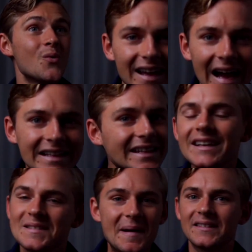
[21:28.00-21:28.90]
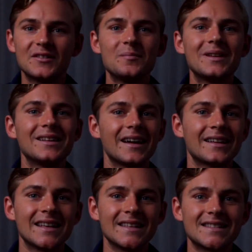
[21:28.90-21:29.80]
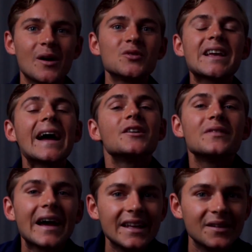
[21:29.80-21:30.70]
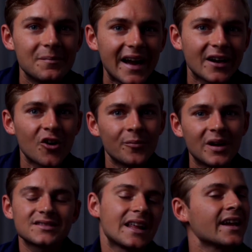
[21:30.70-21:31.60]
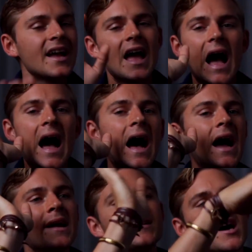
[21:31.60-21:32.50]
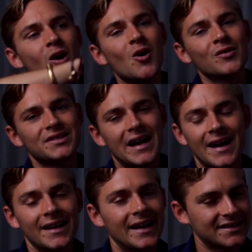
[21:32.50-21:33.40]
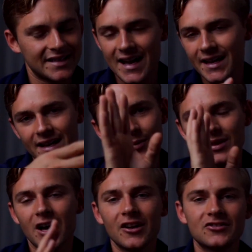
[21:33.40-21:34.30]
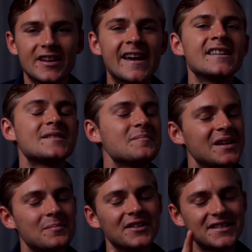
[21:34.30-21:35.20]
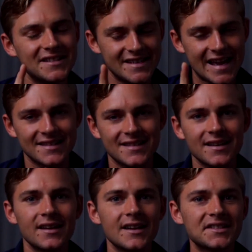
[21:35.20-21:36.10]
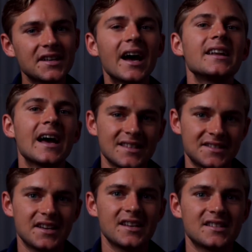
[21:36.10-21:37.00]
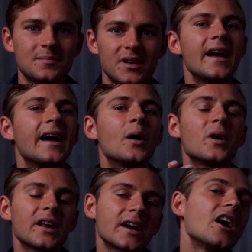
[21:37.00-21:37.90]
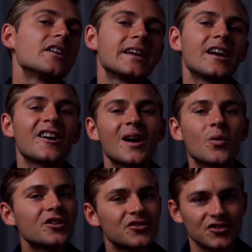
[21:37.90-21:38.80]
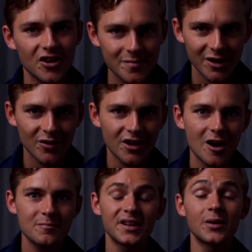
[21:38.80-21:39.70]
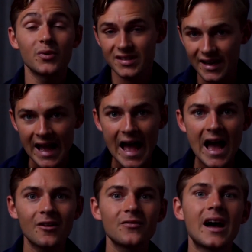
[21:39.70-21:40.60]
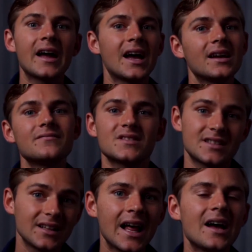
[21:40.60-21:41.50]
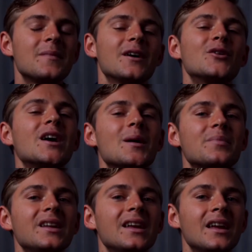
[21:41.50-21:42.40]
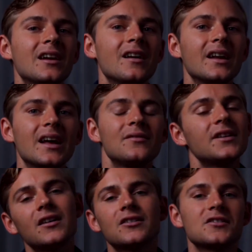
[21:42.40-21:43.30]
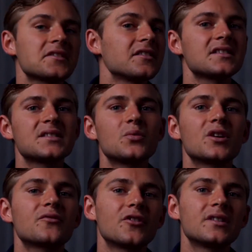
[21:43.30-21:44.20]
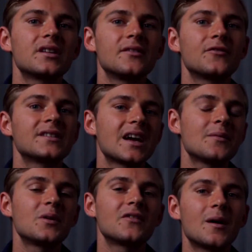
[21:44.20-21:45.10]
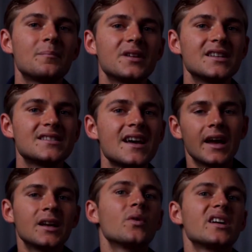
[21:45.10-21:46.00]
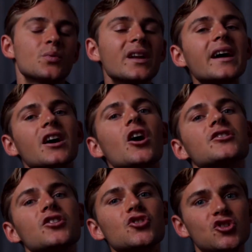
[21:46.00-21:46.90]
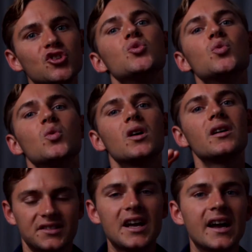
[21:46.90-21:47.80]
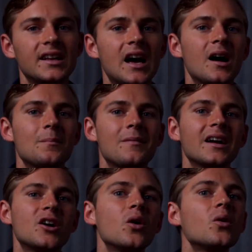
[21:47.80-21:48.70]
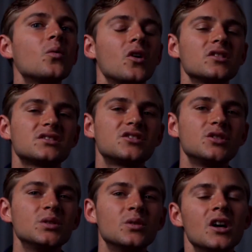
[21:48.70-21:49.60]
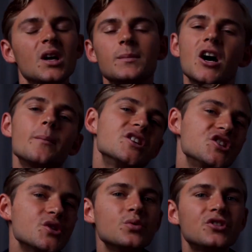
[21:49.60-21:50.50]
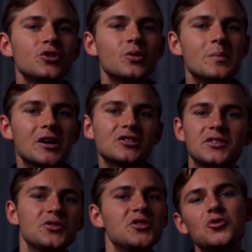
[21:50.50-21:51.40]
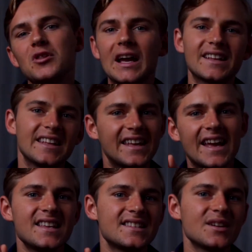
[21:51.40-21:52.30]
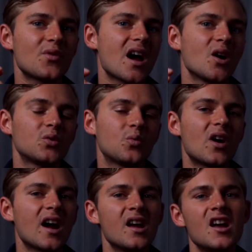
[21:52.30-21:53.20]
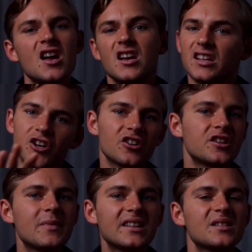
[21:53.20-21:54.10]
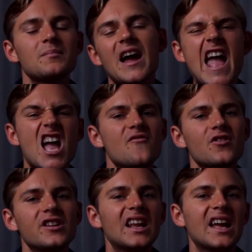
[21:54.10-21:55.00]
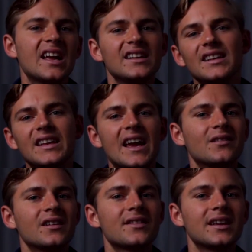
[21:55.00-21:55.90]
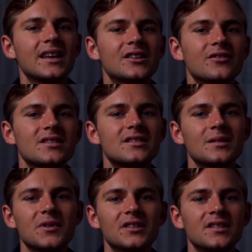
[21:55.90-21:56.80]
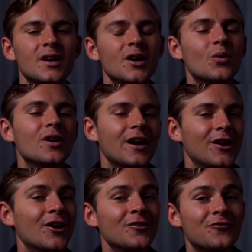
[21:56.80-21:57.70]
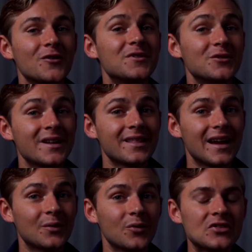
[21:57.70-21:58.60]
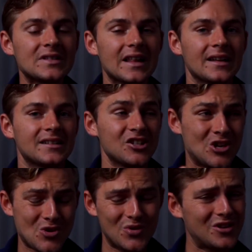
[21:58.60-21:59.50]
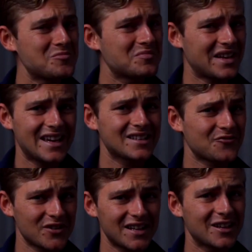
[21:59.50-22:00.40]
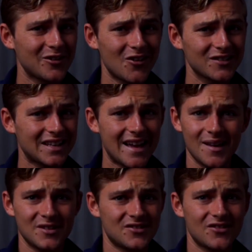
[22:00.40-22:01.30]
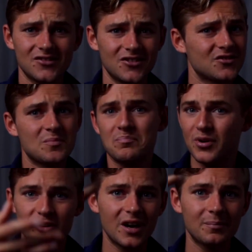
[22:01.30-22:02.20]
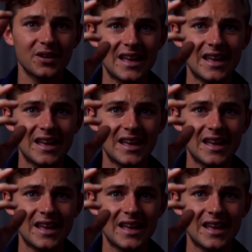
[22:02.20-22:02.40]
I didn't expect it to be like this. I was kind of naive back home. I was like, I know China. China will not change me, but yes, China has changed me. And when I got here, I wanted to start my own company, which I have. I still have my own company here, and I've done consultancy work for different type of companies. Anyways, when I got to China, my goal was to become a YouTuber, to do like the Casey route, where I documented my every day and did everything interesting. But what I learned from doing that was that YouTube takes freaking long time. It's not just to put up a